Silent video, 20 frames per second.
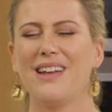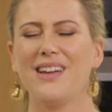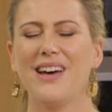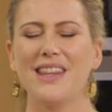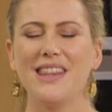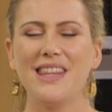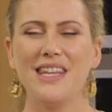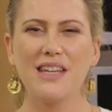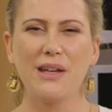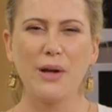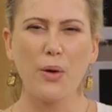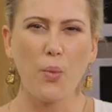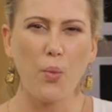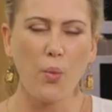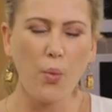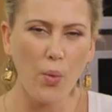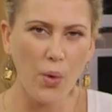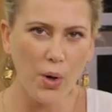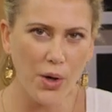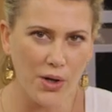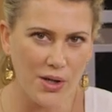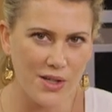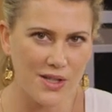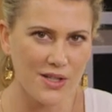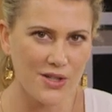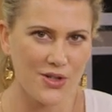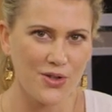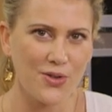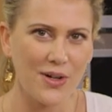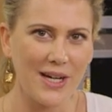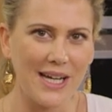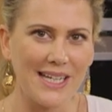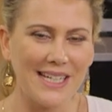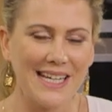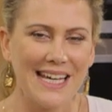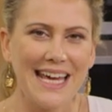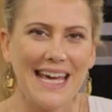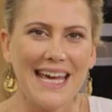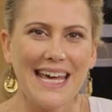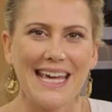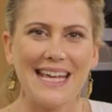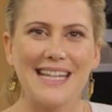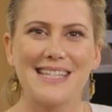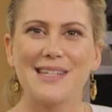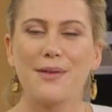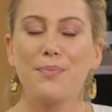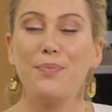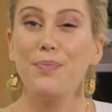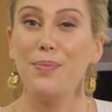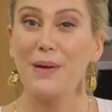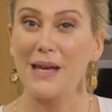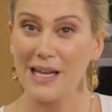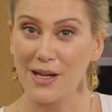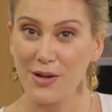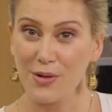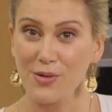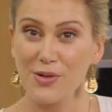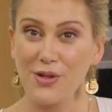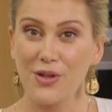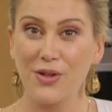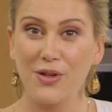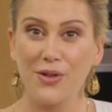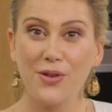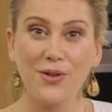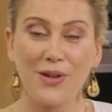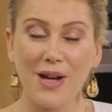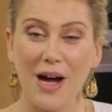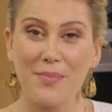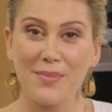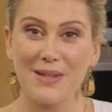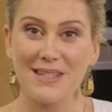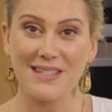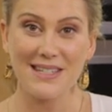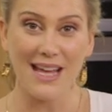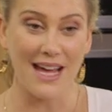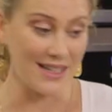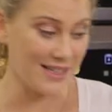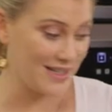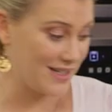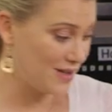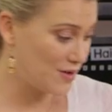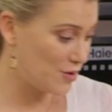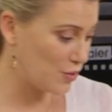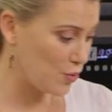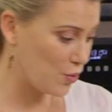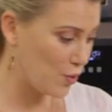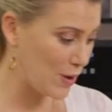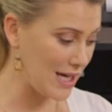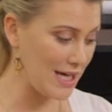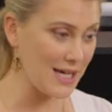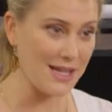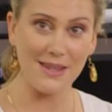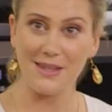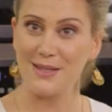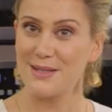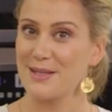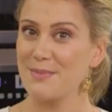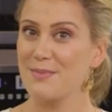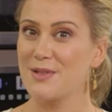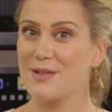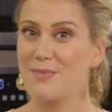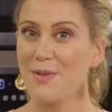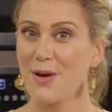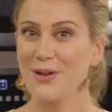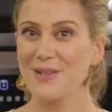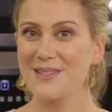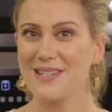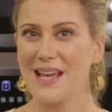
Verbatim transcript: and I think it works a treat. It's a pickled cucumber salad with some smoked